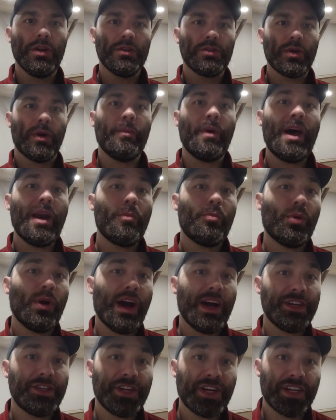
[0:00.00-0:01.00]
So I'm on a
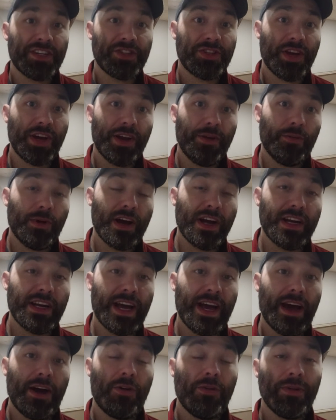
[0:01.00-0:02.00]
project site right
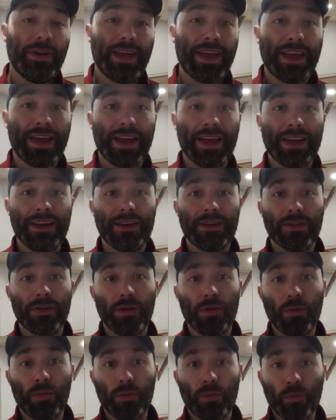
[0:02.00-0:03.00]
now, and
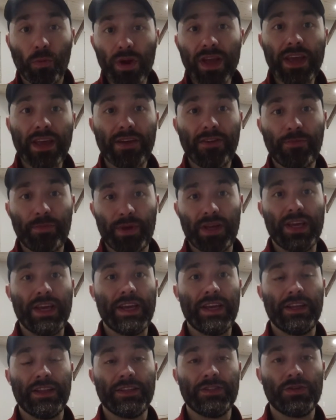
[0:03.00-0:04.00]
we have been
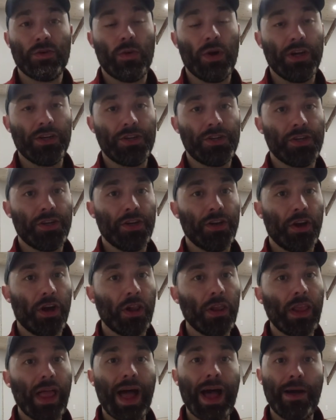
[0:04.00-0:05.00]
getting this question a
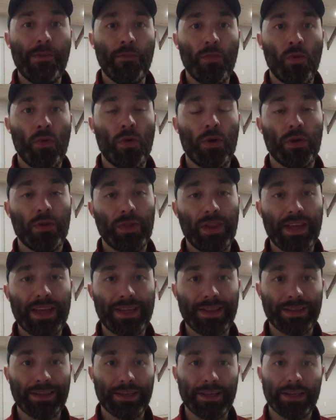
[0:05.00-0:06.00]
lot more
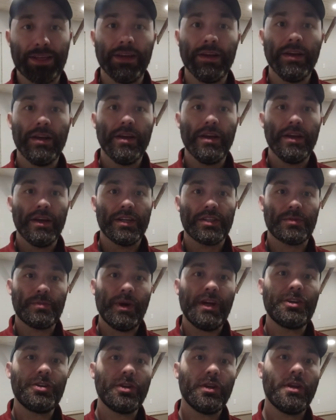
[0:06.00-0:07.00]
lately,
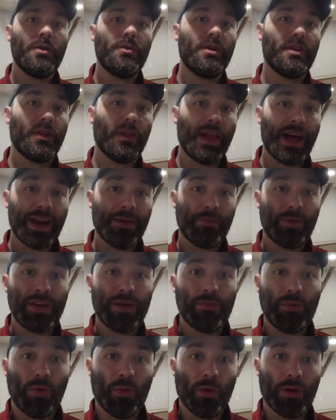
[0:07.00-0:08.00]
especially with a lot of
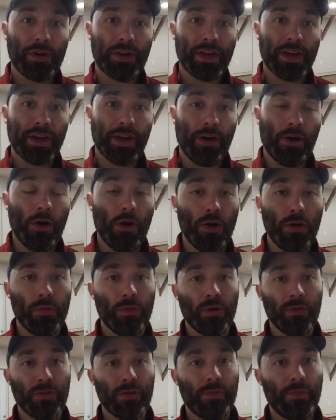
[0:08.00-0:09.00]
people working at home
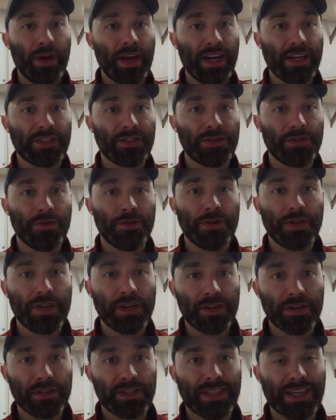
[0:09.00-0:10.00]
over the past two
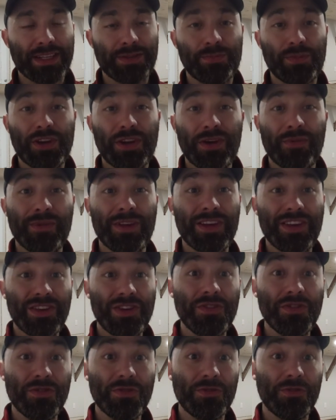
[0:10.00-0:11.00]
years. That's become a
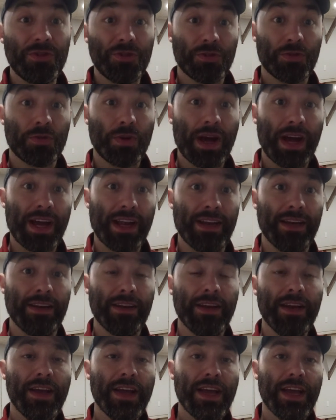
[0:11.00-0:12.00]
huge trend.
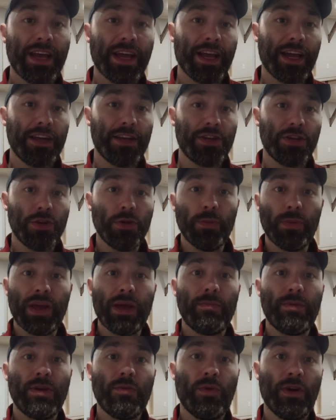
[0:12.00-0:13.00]
And you may
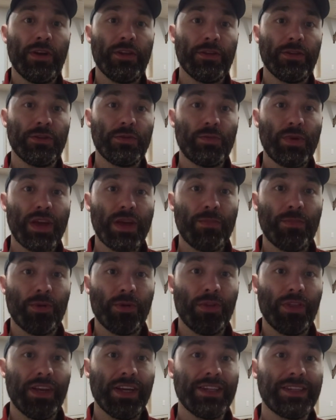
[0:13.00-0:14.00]
be one of those
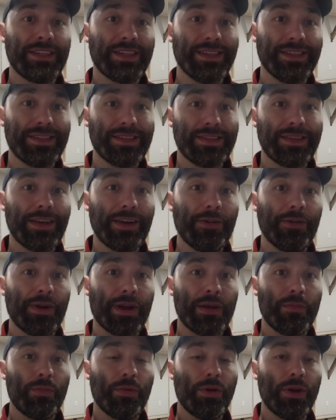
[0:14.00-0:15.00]
people that is
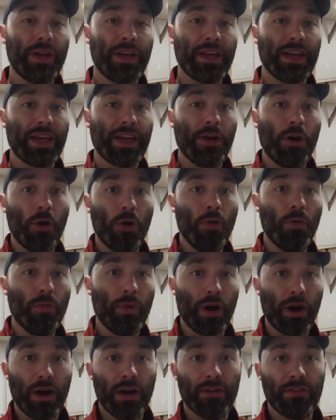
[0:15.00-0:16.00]
considering putting a home
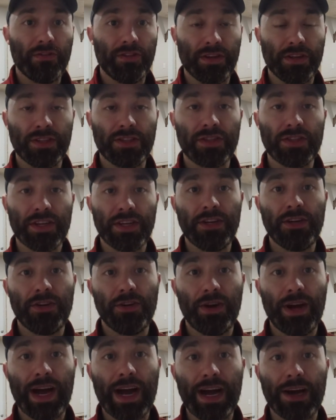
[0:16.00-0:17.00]
office into
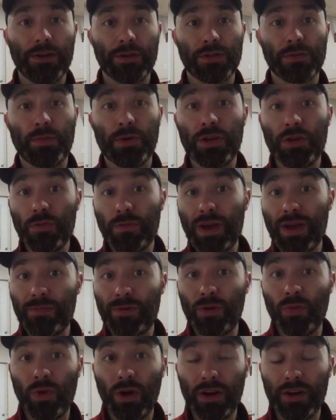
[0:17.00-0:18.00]
your house, but you may
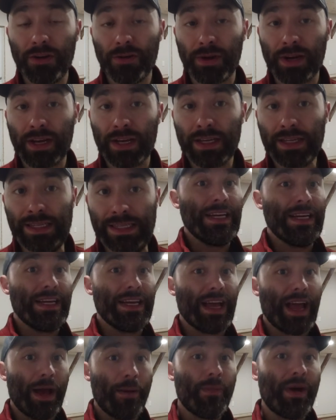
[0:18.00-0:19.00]
be wondering
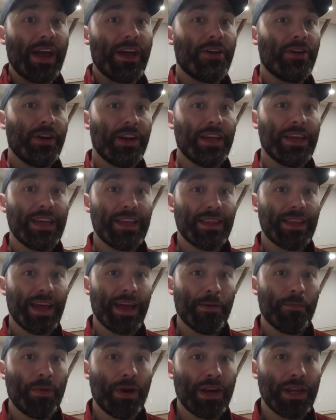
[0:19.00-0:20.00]
am I going to get
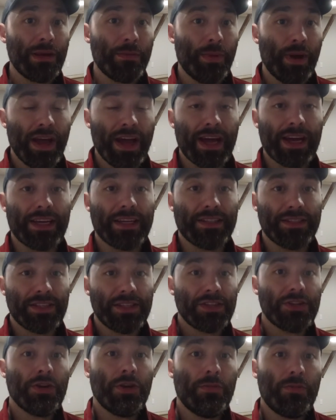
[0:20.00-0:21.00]
that money back? Is
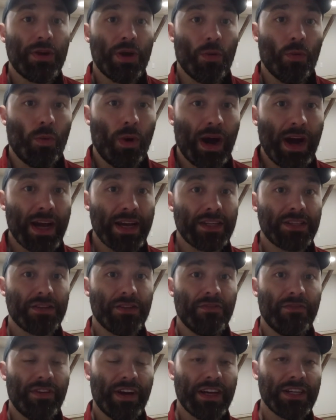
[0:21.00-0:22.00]
this going to be a wise
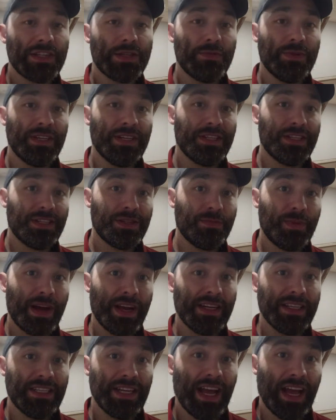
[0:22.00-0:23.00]
investment to
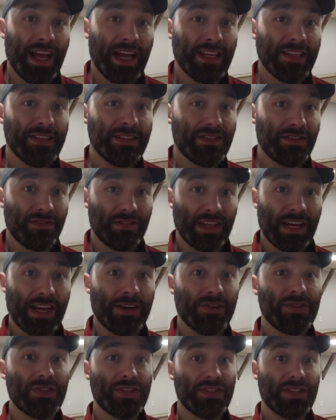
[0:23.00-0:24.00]
spend tens of
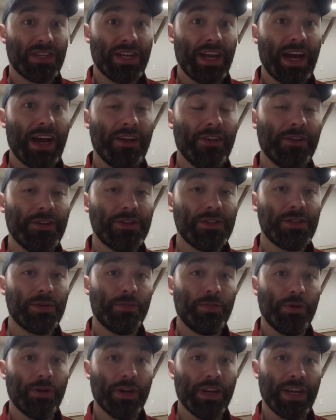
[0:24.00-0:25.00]
thousands of dollars to
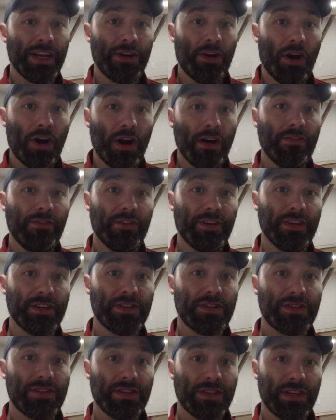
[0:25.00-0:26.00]
put an
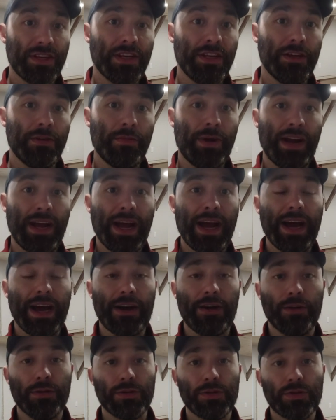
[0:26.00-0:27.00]
office into my
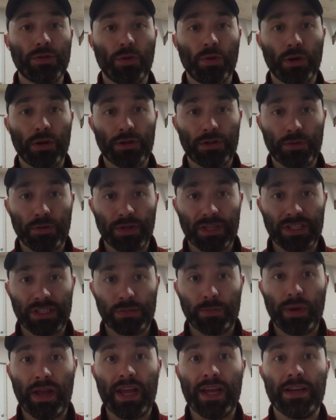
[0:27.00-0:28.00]
house or to
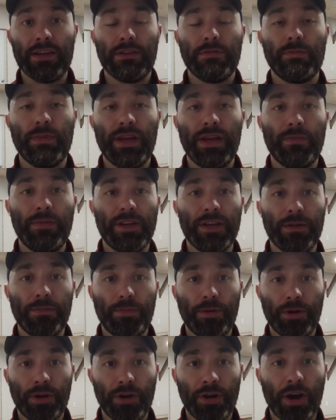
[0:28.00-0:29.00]
expand maybe and
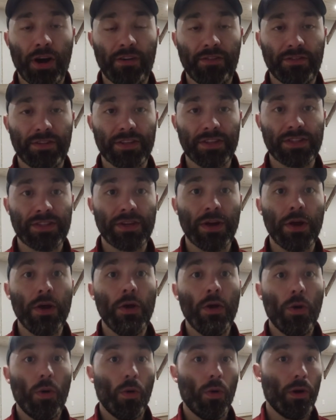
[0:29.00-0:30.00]
put an office
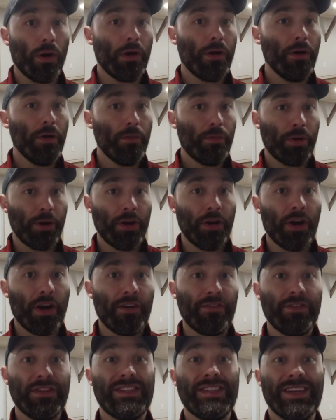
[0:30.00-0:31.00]
or put an
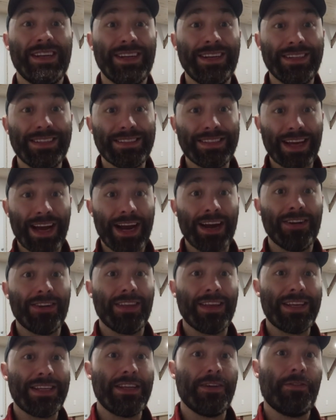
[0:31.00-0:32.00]
office in an
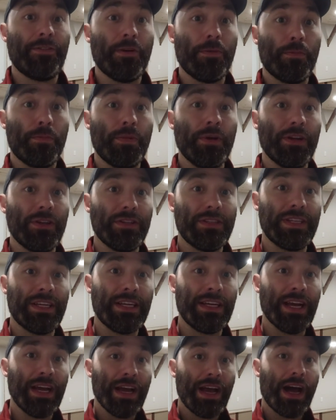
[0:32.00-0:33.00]
entirely different
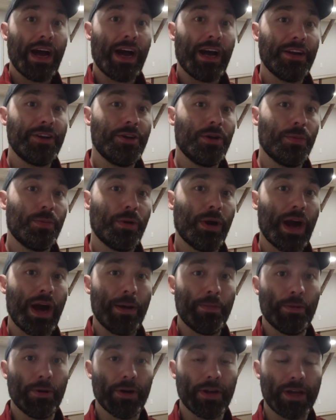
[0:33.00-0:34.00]
building on your
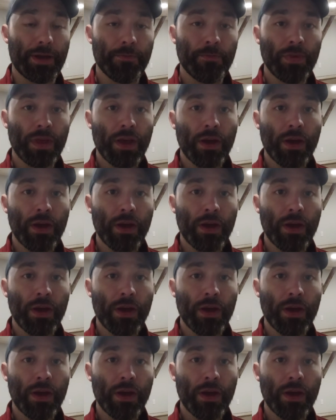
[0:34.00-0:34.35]
property.